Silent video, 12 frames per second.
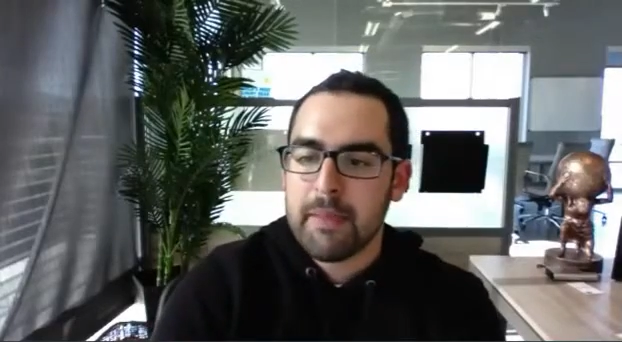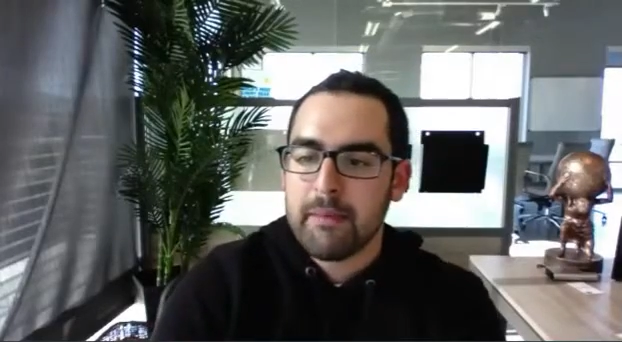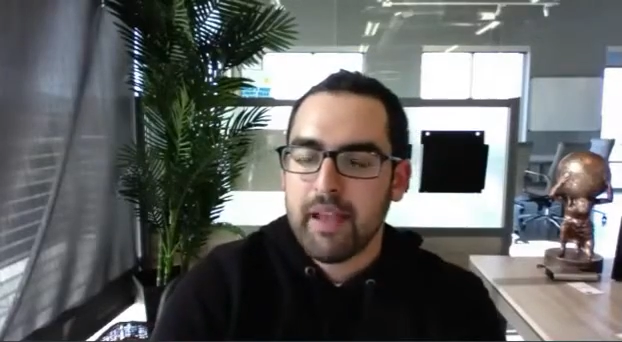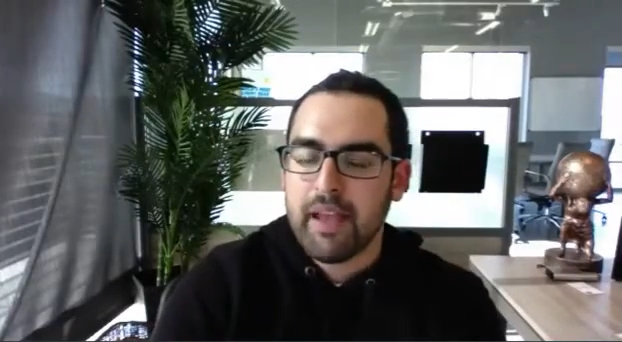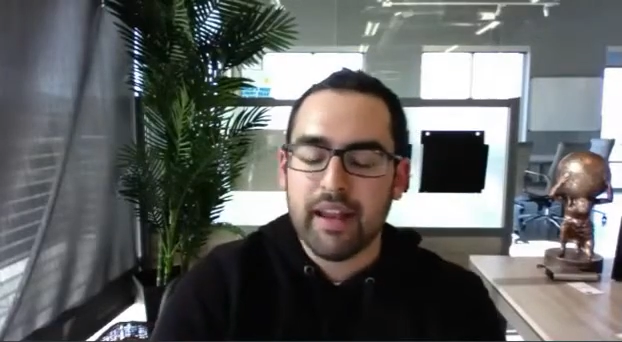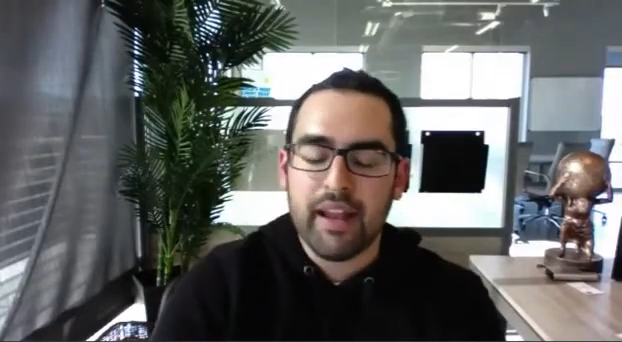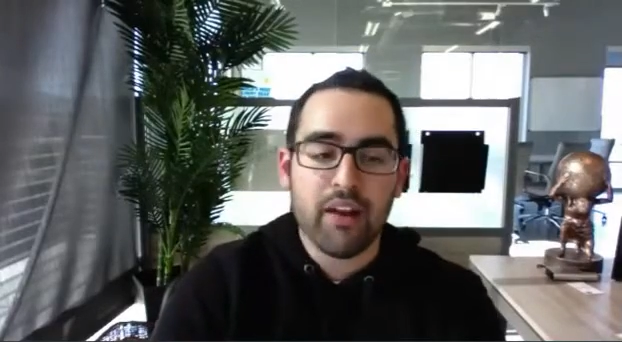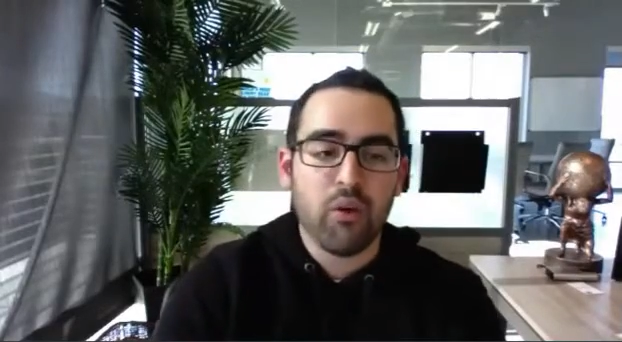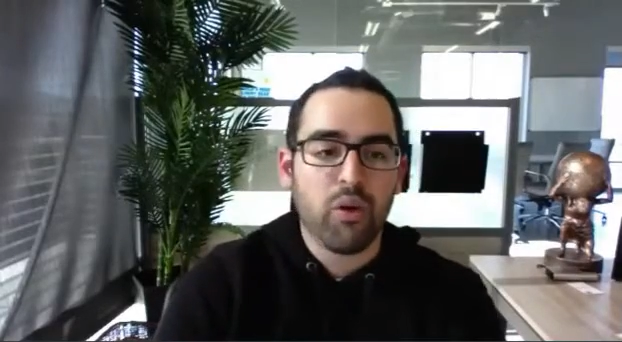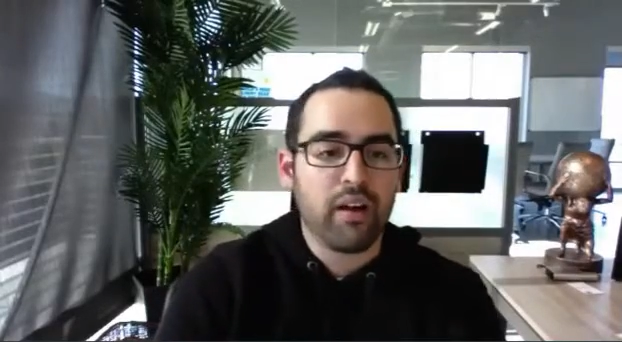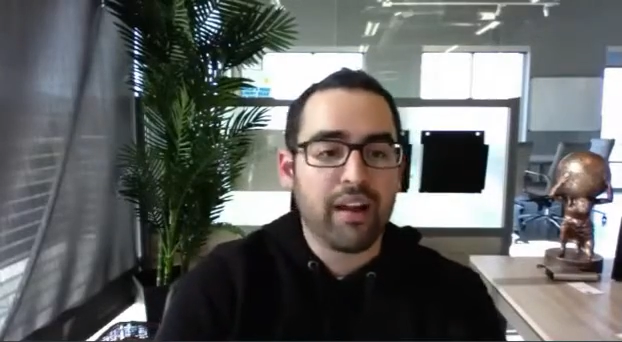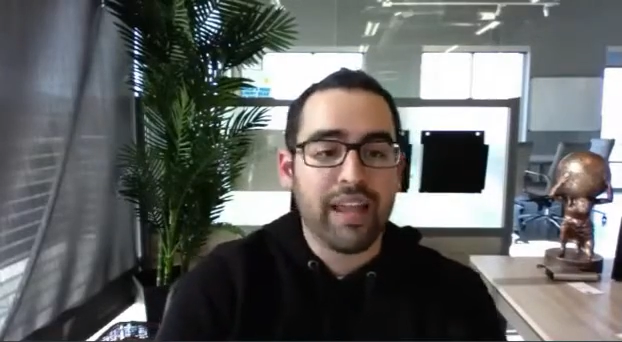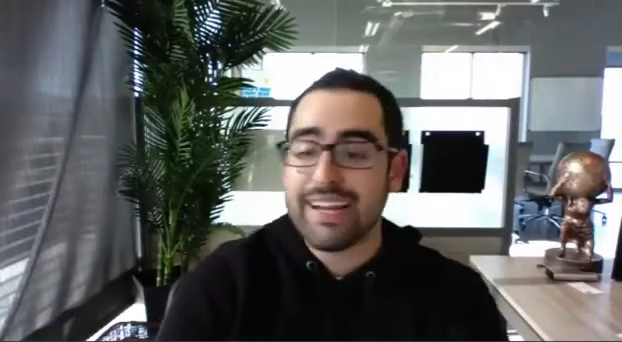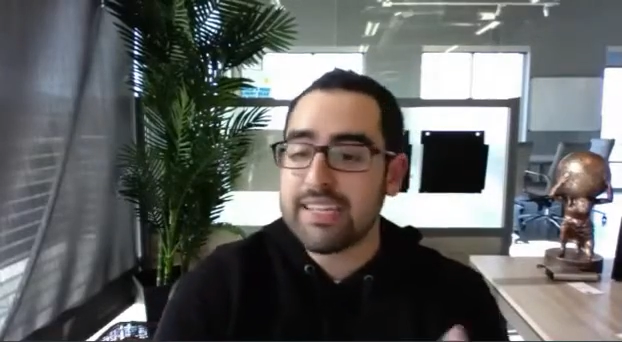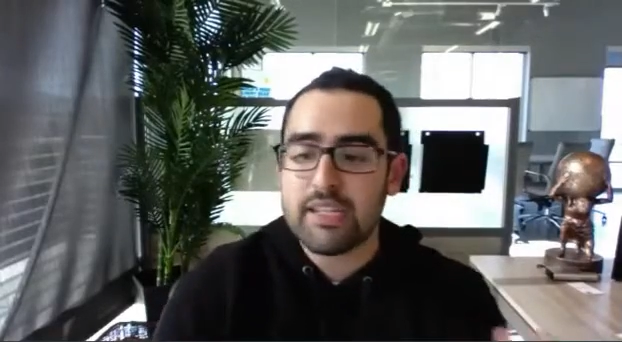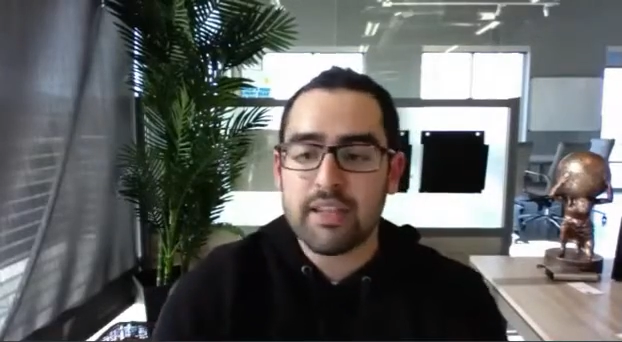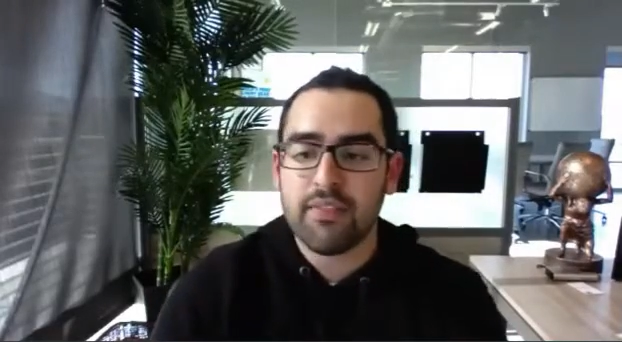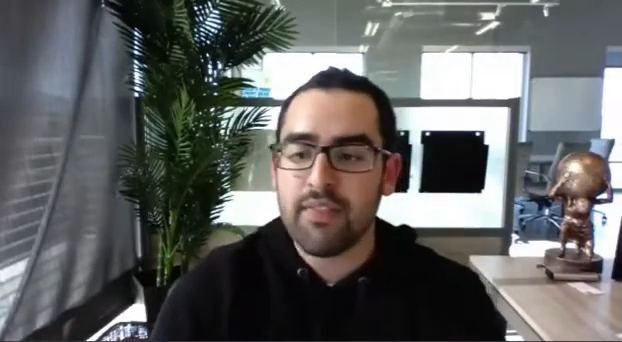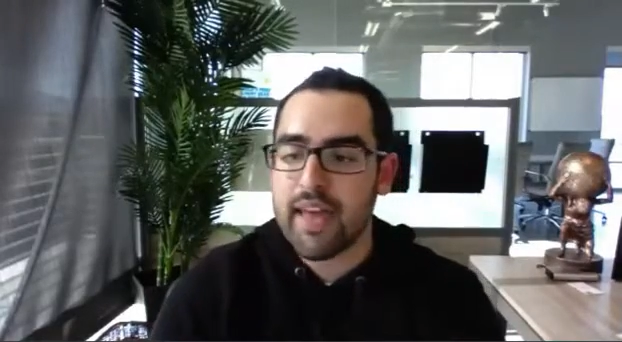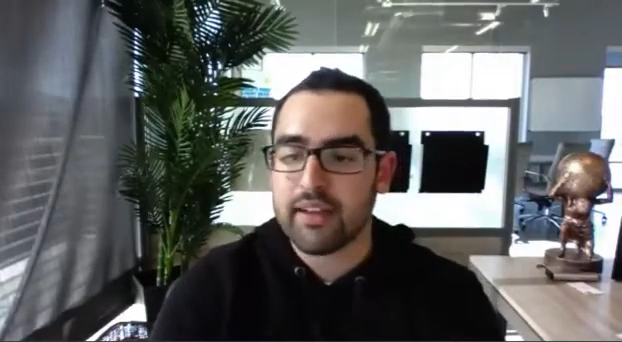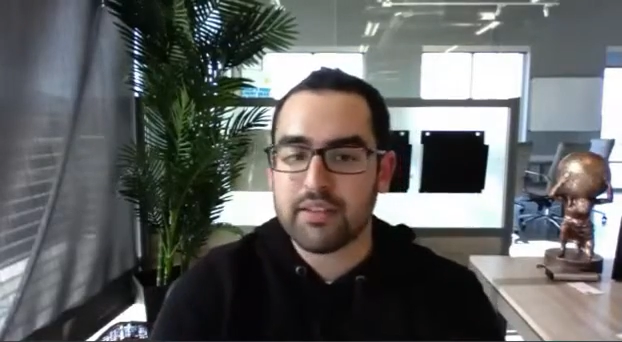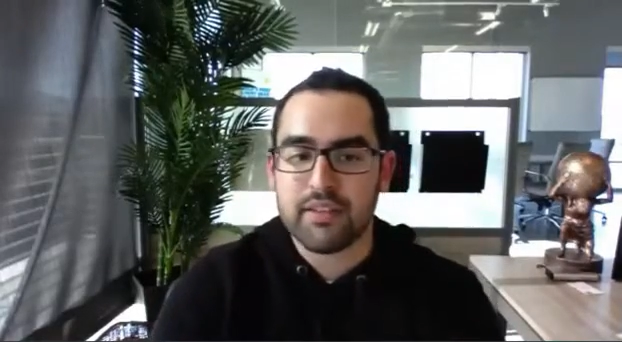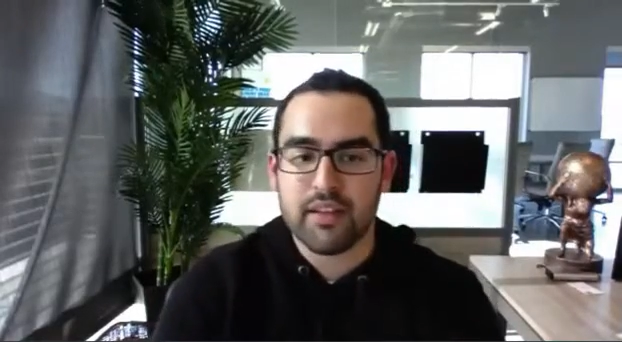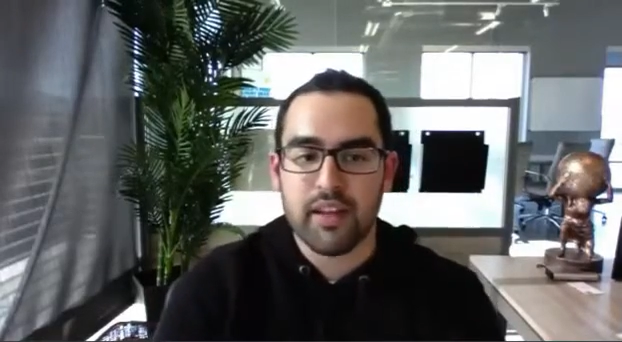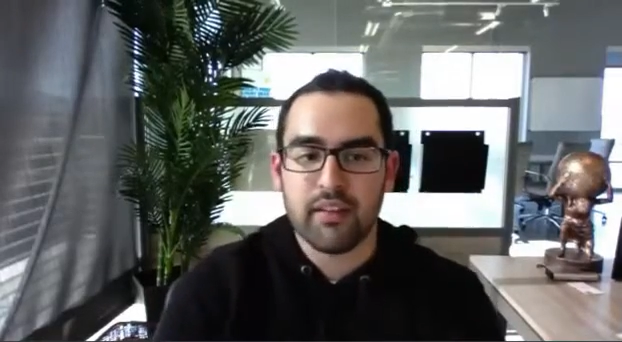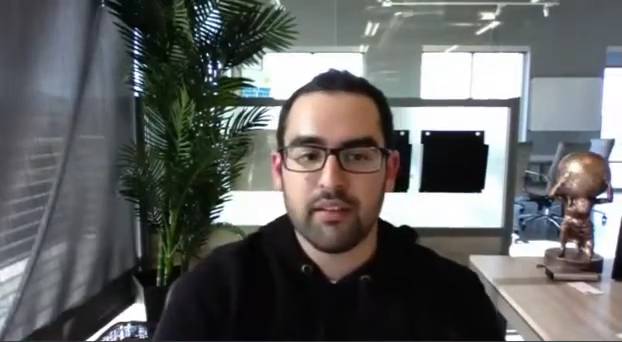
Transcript: And I don't want any synthetics in it.